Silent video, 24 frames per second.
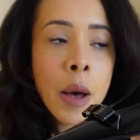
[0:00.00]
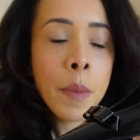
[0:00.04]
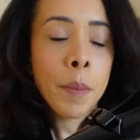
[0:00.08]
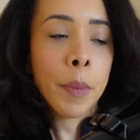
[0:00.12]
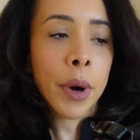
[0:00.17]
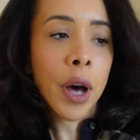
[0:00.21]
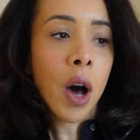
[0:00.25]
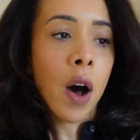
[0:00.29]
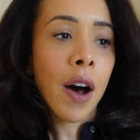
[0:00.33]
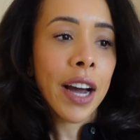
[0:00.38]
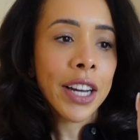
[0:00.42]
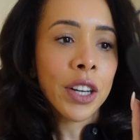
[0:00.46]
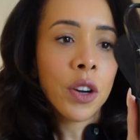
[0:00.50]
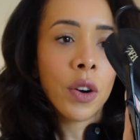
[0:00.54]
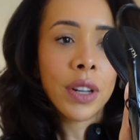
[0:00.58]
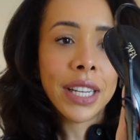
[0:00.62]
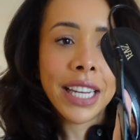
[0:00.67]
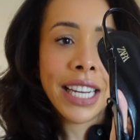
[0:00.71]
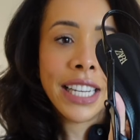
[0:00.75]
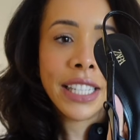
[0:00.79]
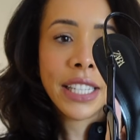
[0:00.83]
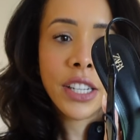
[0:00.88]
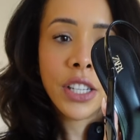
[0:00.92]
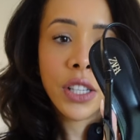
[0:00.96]
But I got
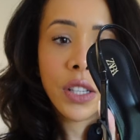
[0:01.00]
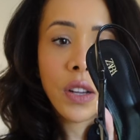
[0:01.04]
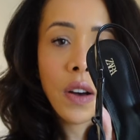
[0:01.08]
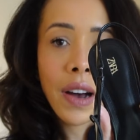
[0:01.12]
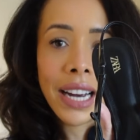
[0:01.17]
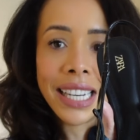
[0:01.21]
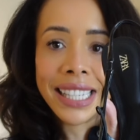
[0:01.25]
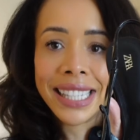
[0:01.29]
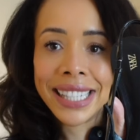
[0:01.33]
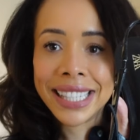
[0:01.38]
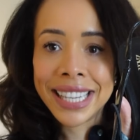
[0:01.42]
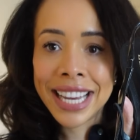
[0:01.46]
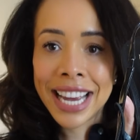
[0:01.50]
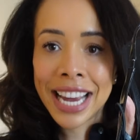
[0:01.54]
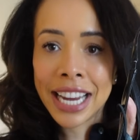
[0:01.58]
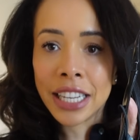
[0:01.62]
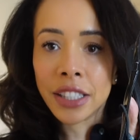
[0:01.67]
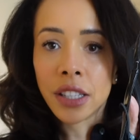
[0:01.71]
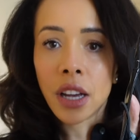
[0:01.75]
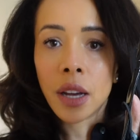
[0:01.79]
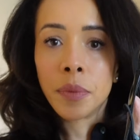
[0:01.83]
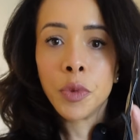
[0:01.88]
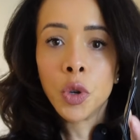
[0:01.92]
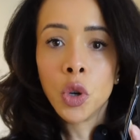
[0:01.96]
these in a size
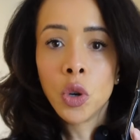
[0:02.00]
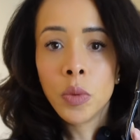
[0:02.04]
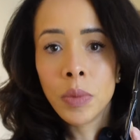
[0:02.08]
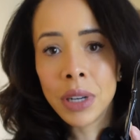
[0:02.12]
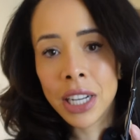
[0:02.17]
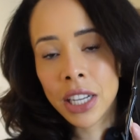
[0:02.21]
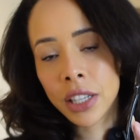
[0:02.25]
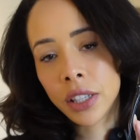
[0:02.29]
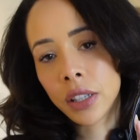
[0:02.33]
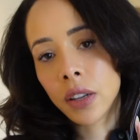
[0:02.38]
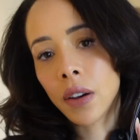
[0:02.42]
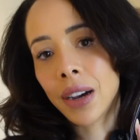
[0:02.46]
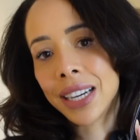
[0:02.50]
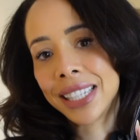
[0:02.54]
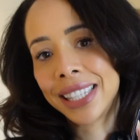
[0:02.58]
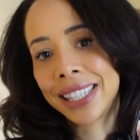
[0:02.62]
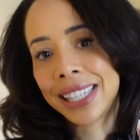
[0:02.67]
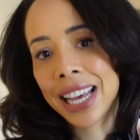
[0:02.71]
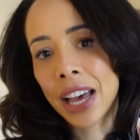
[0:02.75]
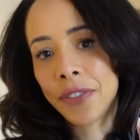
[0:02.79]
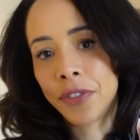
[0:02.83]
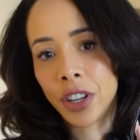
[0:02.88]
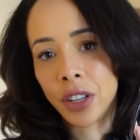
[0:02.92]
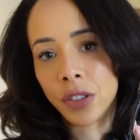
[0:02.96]
6. I'm normally a size
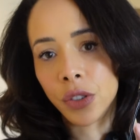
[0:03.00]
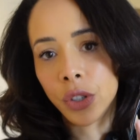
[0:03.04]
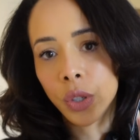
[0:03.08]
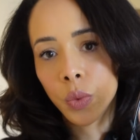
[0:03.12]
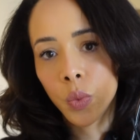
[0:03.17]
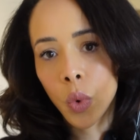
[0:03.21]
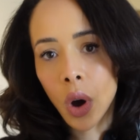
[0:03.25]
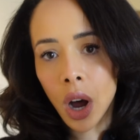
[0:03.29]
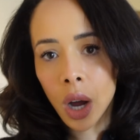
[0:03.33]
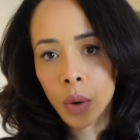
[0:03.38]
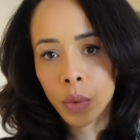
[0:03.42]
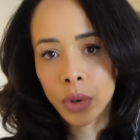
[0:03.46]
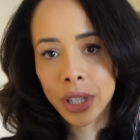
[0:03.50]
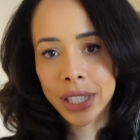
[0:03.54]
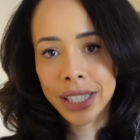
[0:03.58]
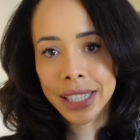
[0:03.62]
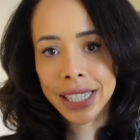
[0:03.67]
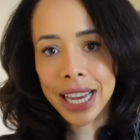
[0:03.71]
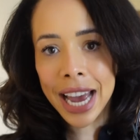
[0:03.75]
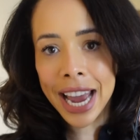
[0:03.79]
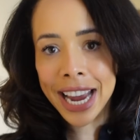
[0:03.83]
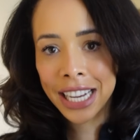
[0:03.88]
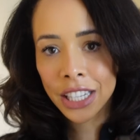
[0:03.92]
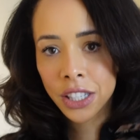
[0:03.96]
7, so what I would
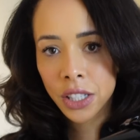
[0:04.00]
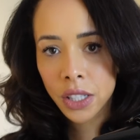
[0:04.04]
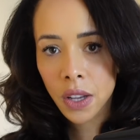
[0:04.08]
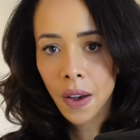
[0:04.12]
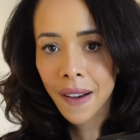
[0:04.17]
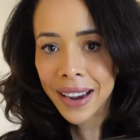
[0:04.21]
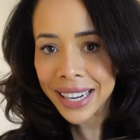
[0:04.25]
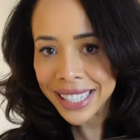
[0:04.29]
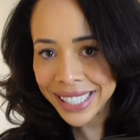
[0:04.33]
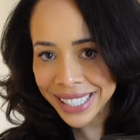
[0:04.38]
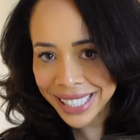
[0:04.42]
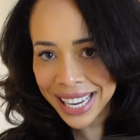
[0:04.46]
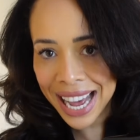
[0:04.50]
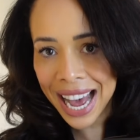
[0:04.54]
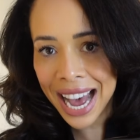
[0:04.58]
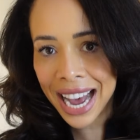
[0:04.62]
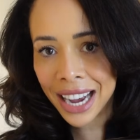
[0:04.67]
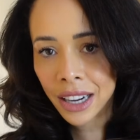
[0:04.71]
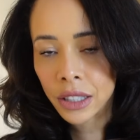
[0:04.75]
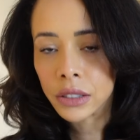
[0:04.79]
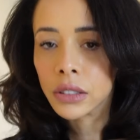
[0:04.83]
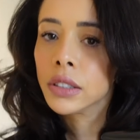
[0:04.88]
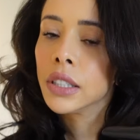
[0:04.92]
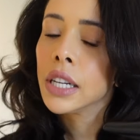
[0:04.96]
say is size
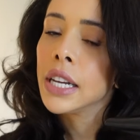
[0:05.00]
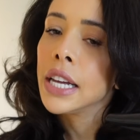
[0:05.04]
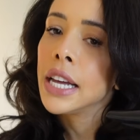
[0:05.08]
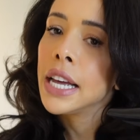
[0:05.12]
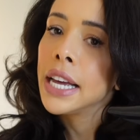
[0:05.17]
down